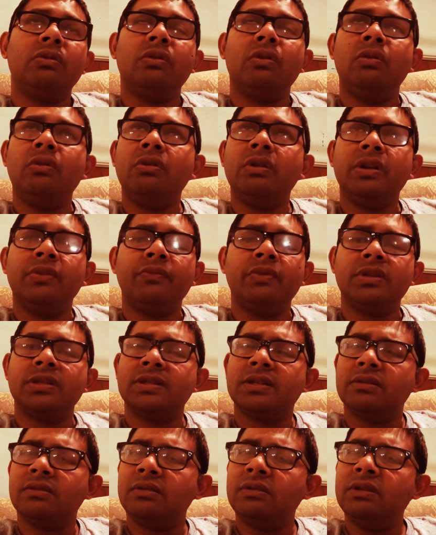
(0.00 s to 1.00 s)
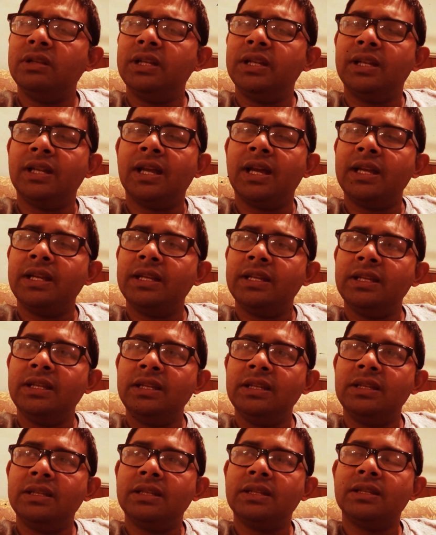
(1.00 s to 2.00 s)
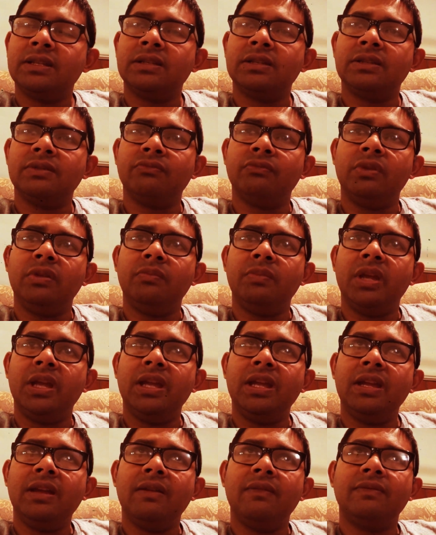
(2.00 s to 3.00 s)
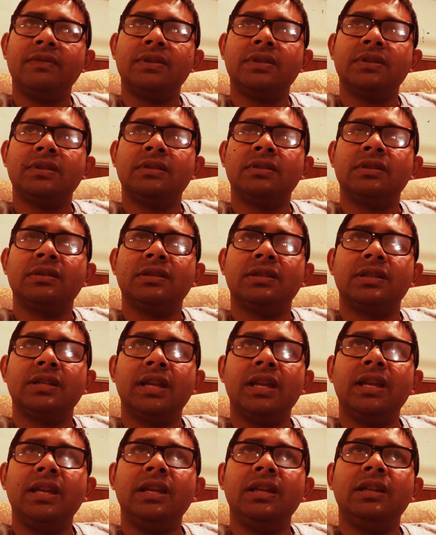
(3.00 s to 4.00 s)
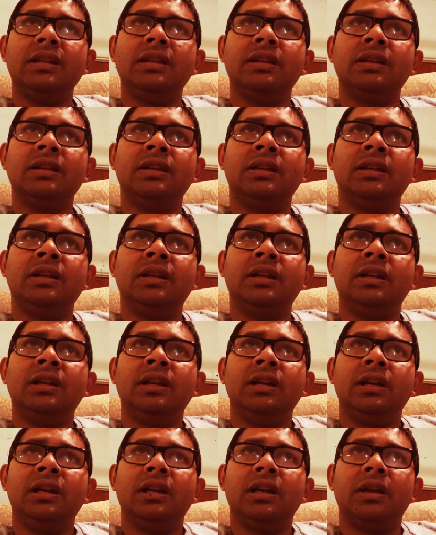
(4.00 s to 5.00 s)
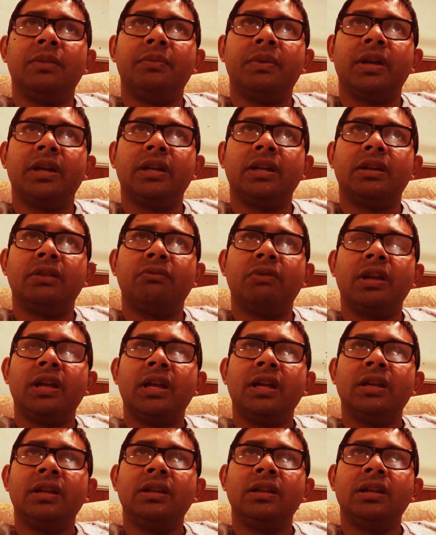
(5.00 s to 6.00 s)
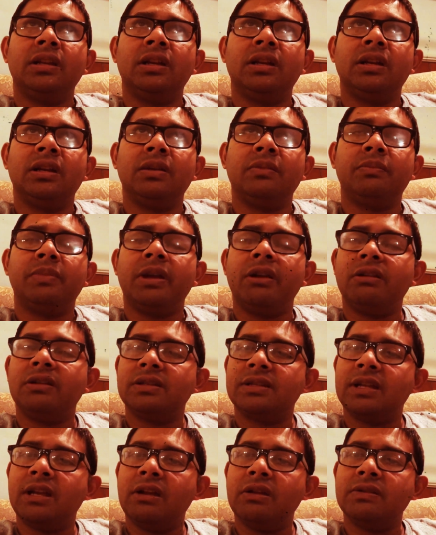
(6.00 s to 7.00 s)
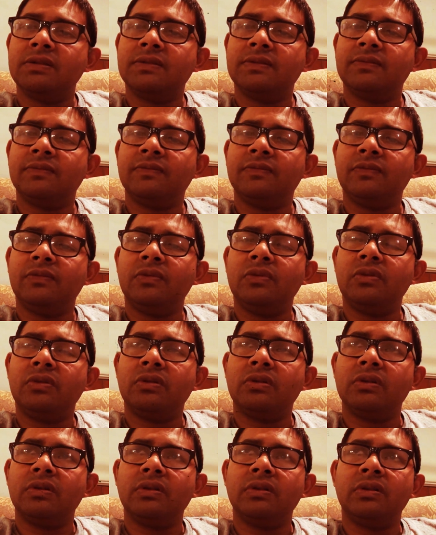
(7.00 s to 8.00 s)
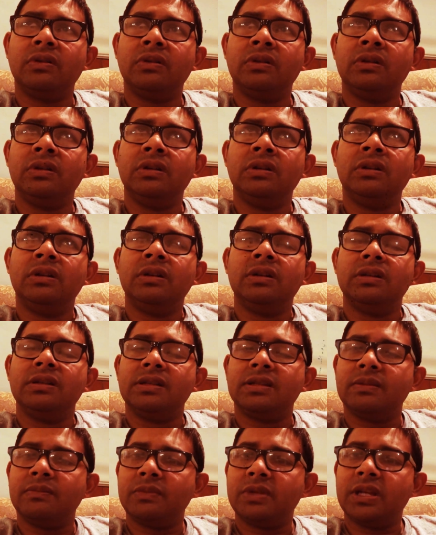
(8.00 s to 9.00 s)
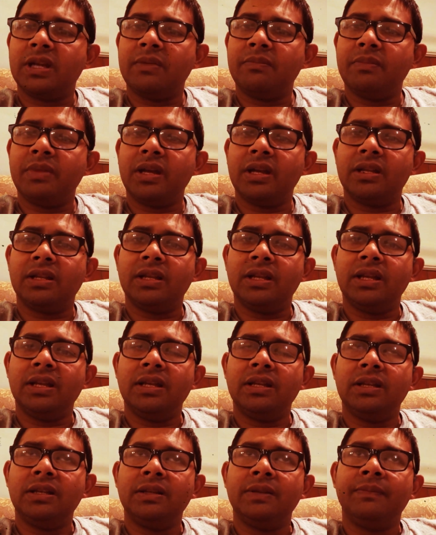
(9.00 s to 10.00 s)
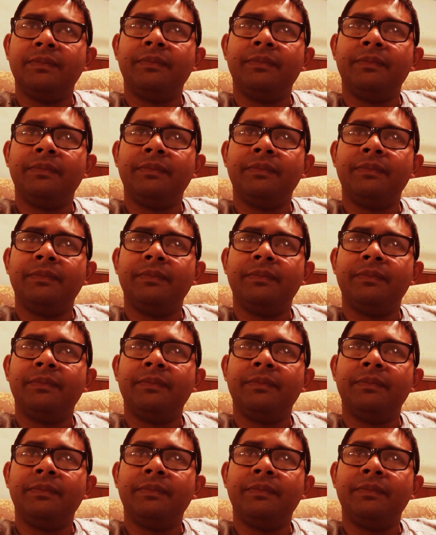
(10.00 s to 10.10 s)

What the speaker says: or it was early '90s. We may have stayed at my grandparents' house for some time back then.